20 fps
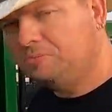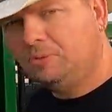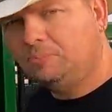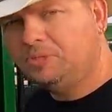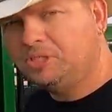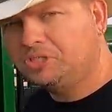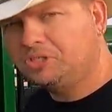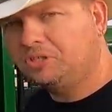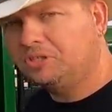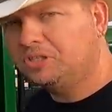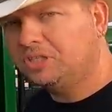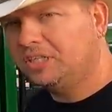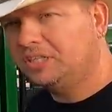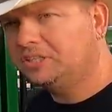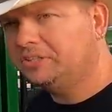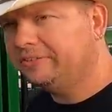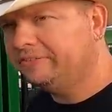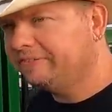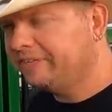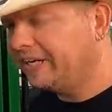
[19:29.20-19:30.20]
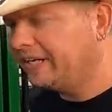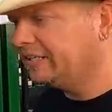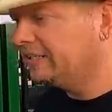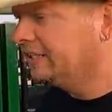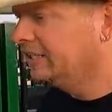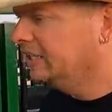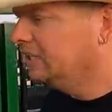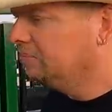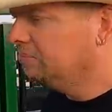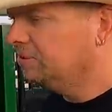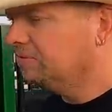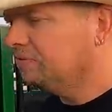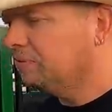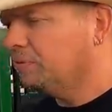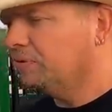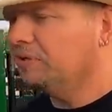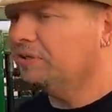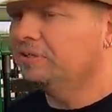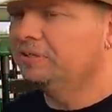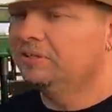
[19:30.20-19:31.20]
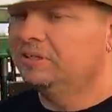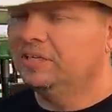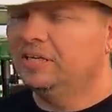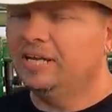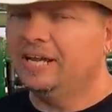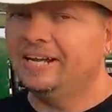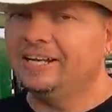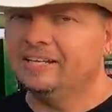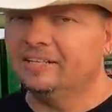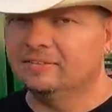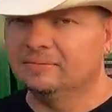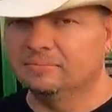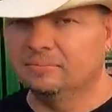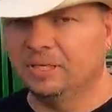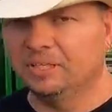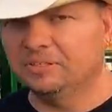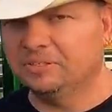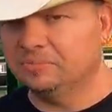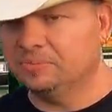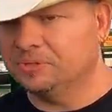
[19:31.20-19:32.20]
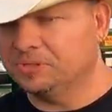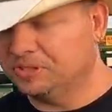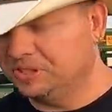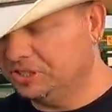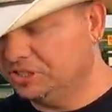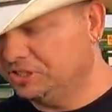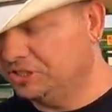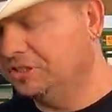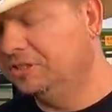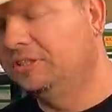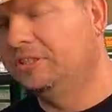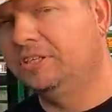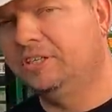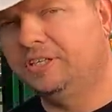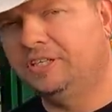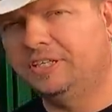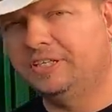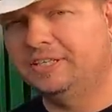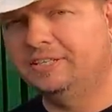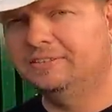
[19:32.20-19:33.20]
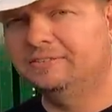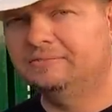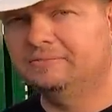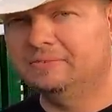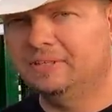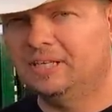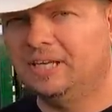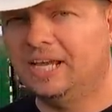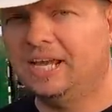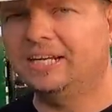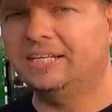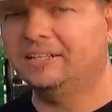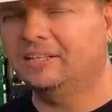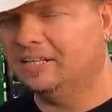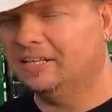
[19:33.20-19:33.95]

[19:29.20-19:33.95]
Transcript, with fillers: But be sure to talk to your vet before any medical procedure on any